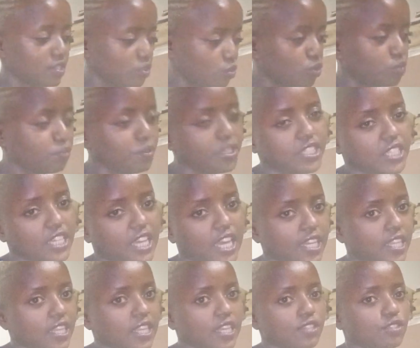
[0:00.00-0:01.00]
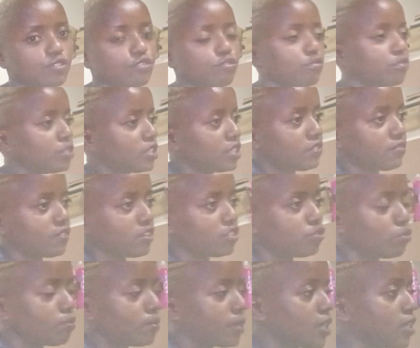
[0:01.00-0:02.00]
it was basically that, you know, give
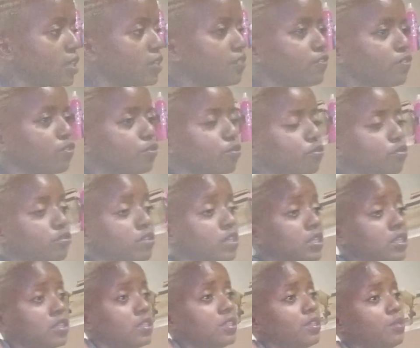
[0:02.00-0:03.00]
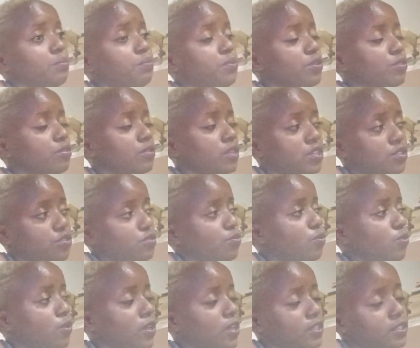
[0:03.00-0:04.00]
us your money for the period that you
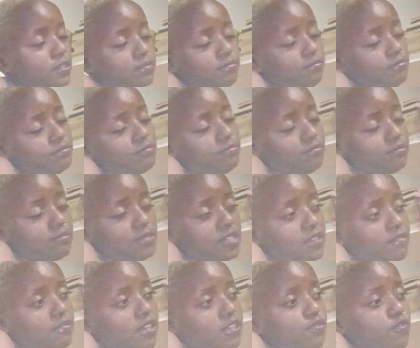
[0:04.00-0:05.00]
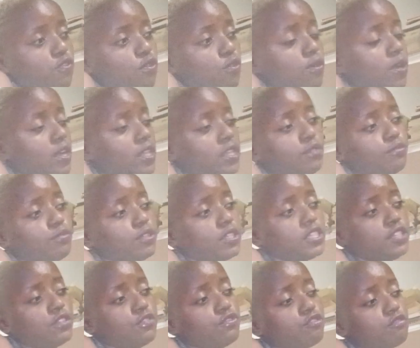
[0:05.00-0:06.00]
wanna give us for, and then we'll
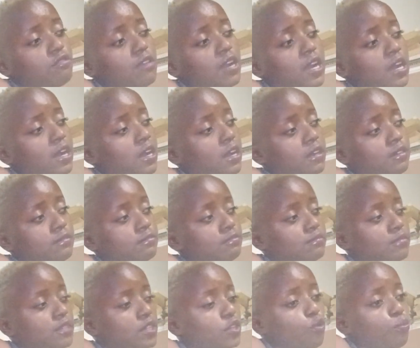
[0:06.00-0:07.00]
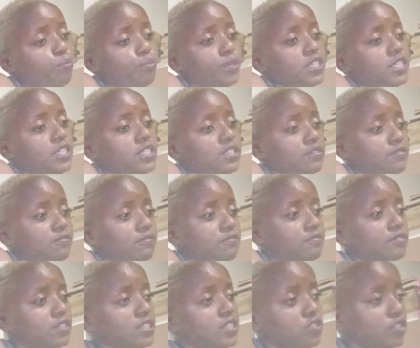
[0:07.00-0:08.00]
give you a competitive
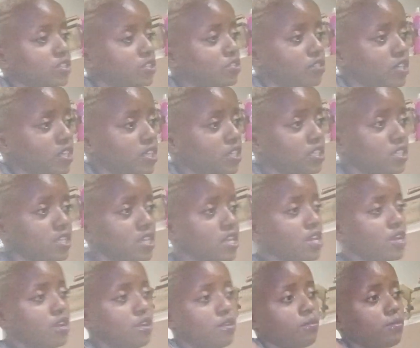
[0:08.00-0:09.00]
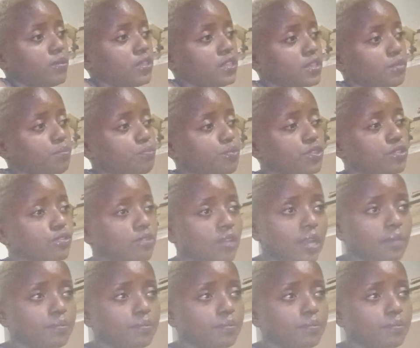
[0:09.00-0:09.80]
interest rate. When the period